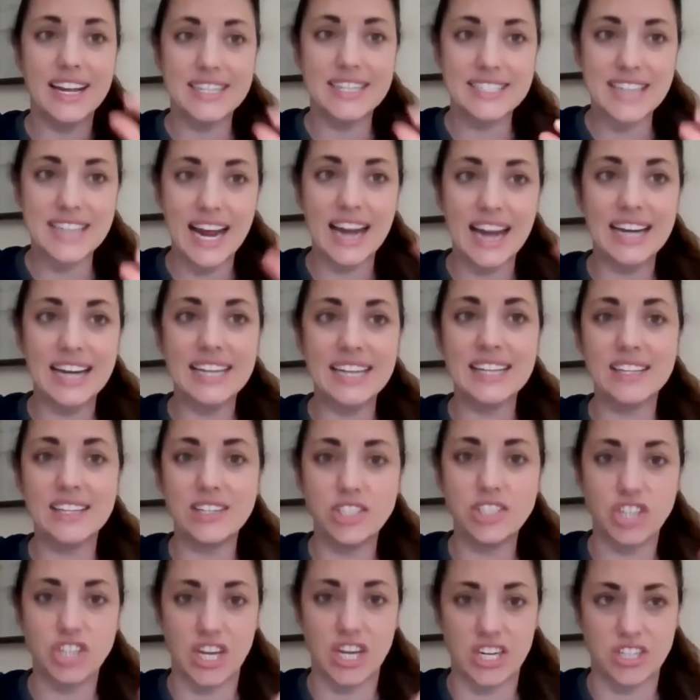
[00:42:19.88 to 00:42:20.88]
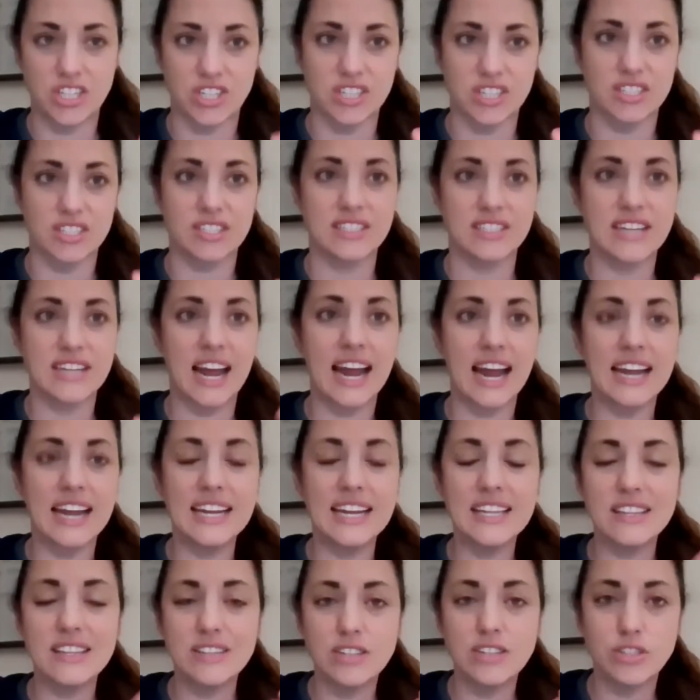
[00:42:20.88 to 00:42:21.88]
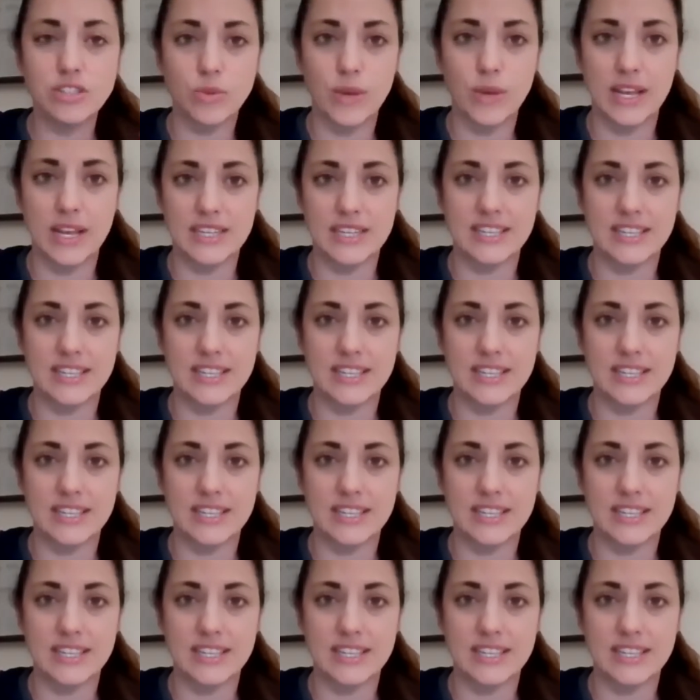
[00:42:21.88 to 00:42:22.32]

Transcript: Tiny little changes, tiny little tweaks,